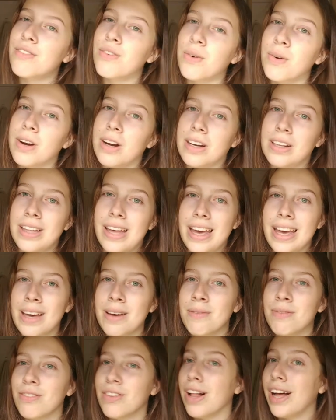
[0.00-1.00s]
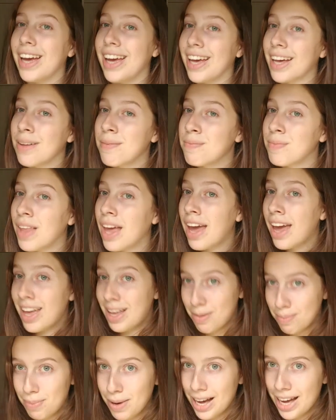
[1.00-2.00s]
for like flying.
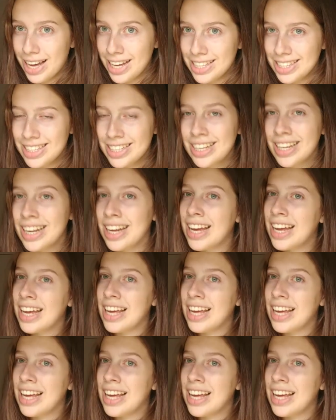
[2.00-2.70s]
But